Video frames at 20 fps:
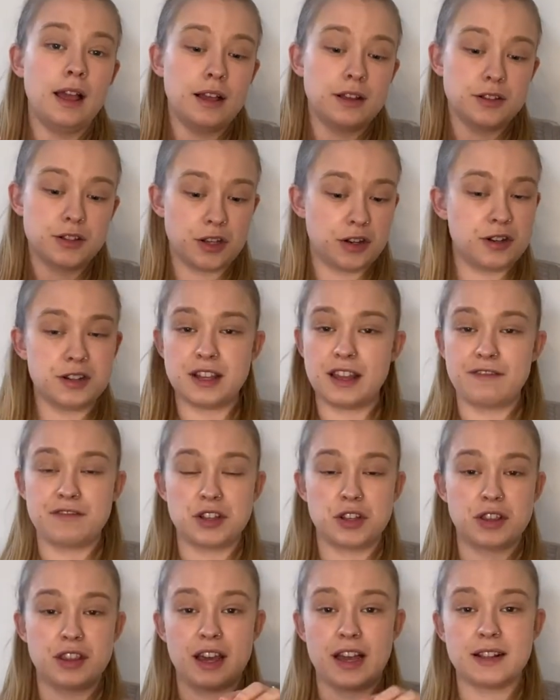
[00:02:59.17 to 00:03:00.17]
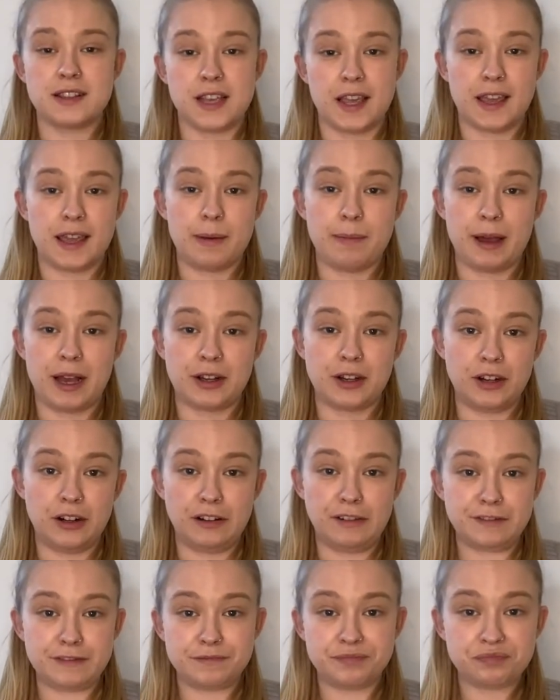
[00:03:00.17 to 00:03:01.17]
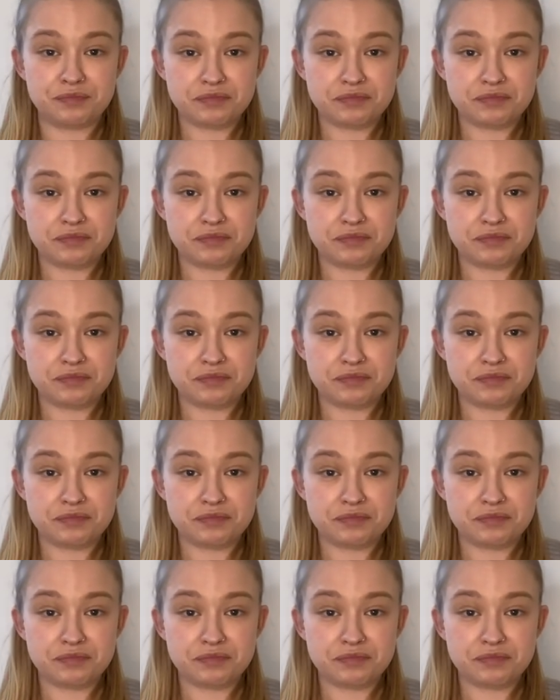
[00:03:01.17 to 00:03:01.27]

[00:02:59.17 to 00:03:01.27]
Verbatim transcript: As soon as they've done that, take it back off.